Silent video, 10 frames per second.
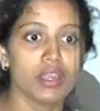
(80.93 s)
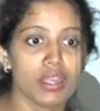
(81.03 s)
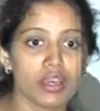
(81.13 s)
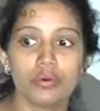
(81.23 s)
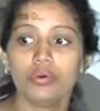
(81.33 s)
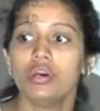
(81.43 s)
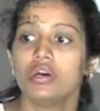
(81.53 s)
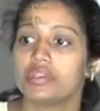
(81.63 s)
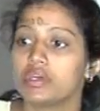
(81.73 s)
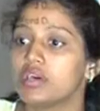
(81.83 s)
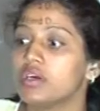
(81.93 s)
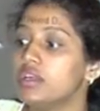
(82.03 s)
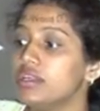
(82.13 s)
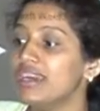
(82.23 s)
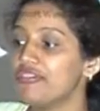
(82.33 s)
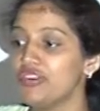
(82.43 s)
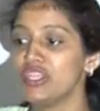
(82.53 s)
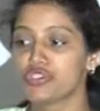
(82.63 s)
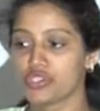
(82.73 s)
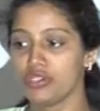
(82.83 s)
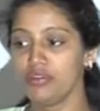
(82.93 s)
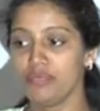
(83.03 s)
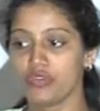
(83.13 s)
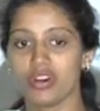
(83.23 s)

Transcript: Now, the definition